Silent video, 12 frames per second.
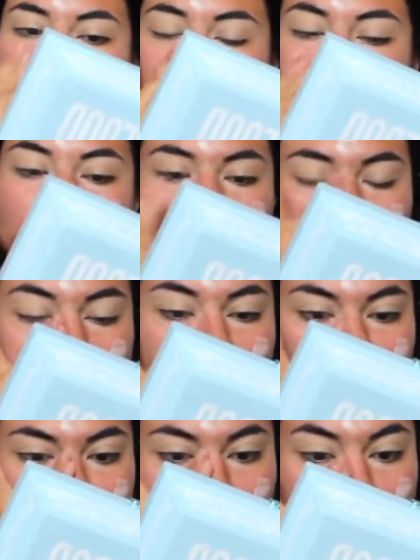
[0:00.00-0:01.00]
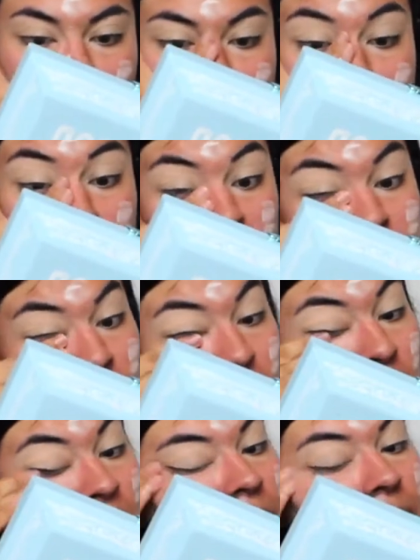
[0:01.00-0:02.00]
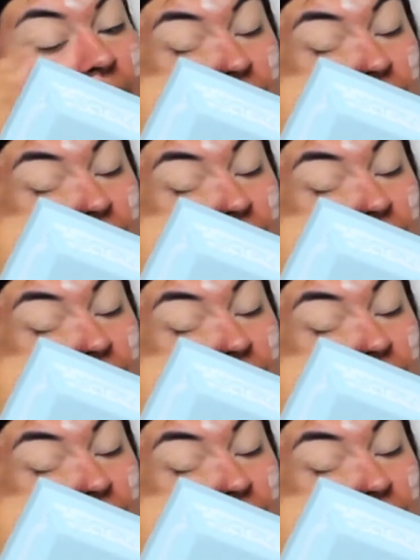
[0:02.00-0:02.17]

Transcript: including the initial